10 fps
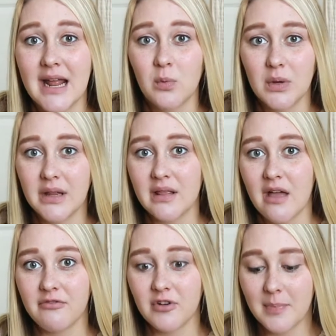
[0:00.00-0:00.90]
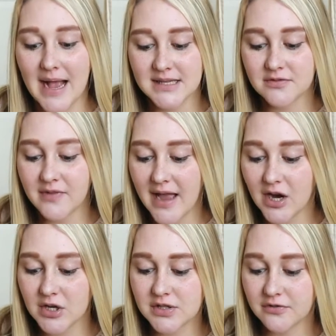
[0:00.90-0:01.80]
that I really love for
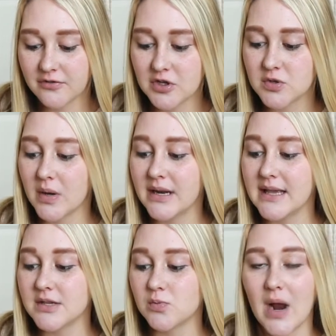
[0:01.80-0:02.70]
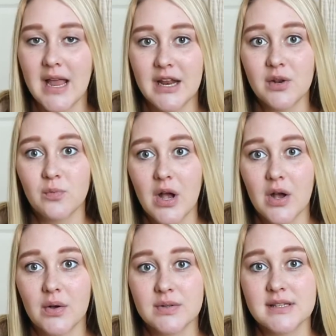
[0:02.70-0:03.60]
pacifiers. The first one is Ryan and
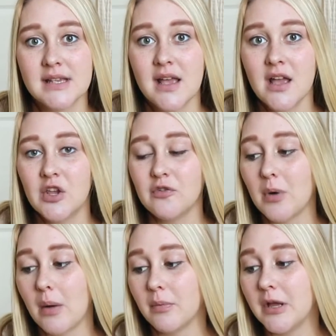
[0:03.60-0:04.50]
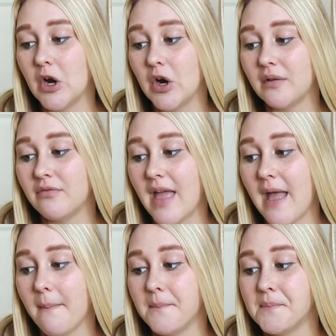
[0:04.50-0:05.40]
Rose. You've probably heard of
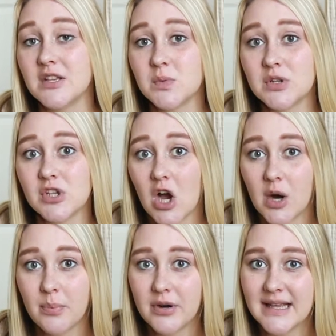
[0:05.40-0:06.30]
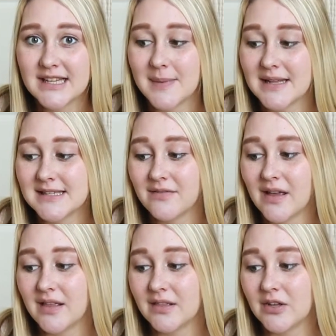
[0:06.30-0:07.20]
them. These ones are pretty expensive.
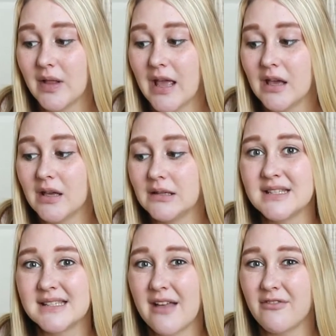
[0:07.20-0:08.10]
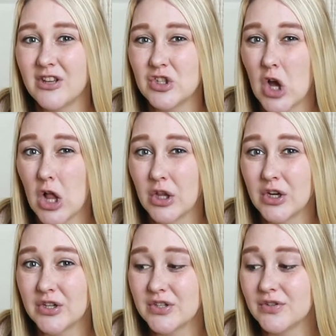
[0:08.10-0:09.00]
I think they're like
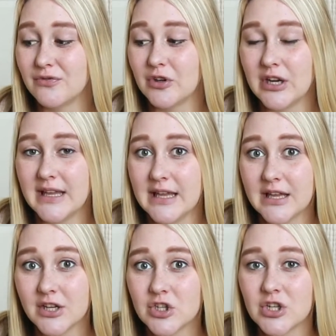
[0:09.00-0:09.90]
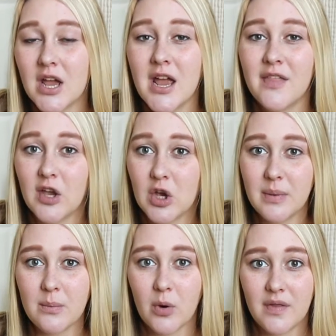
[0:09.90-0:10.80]
$7 for each. They could
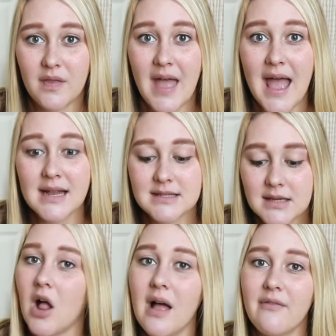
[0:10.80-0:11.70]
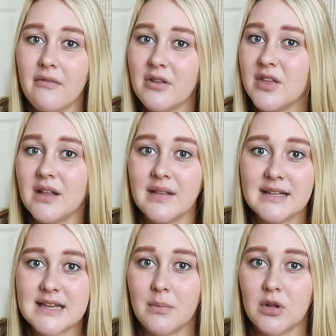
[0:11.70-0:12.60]
be more than that. I'll have everything
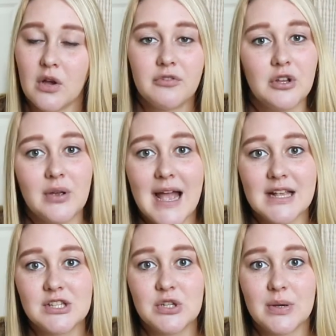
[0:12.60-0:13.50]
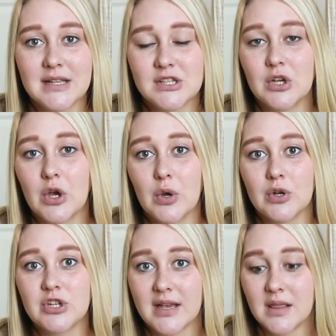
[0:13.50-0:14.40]
linked down below for you guys so you guys can
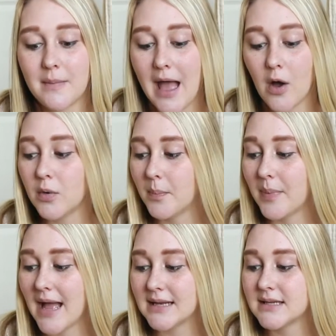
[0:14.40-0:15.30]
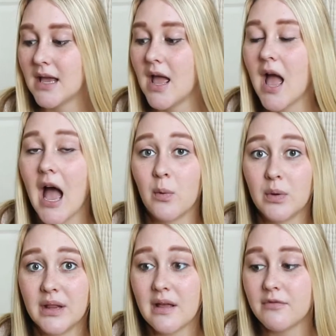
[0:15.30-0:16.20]
go check them out, but I
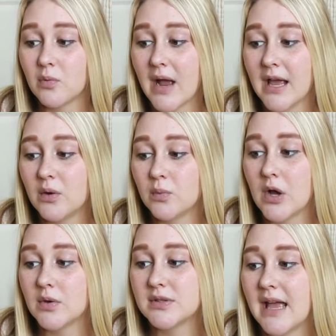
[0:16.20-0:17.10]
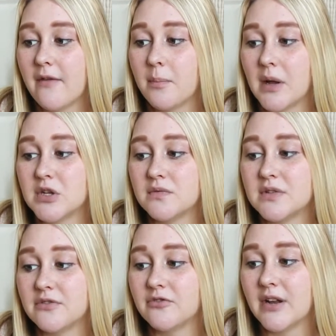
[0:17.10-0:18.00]
really love the Ryan and Rose. They have a bunch of
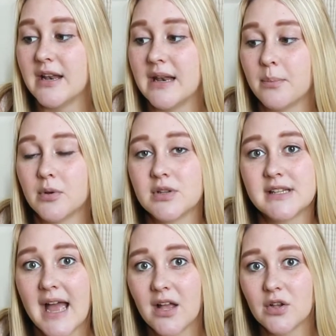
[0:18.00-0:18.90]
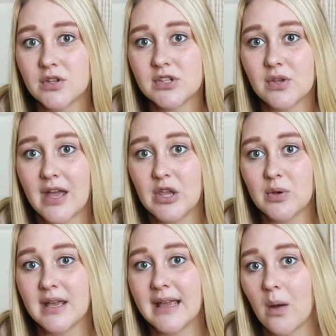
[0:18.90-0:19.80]
different nipple styles so that you
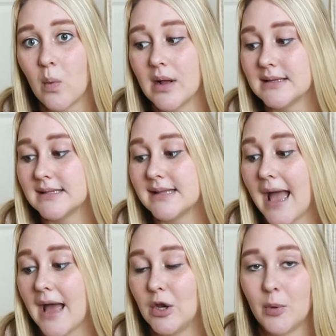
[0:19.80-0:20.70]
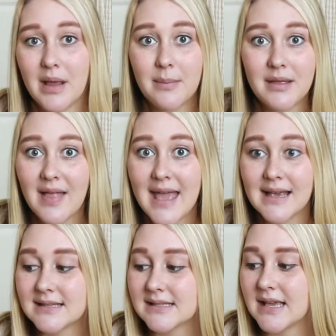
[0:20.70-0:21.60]
can get ones that your baby
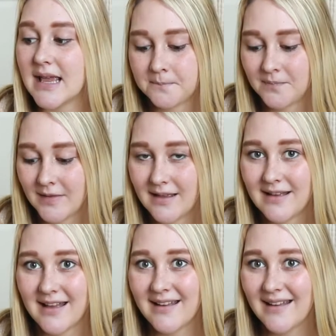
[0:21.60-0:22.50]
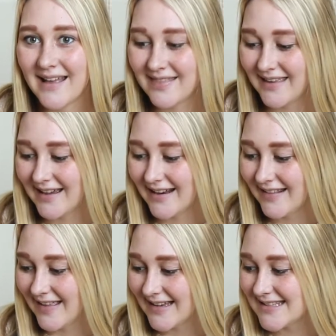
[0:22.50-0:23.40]
likes. I think
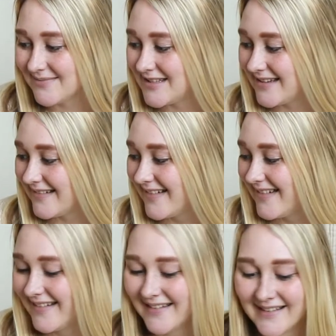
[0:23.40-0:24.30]
Honey likes them too. And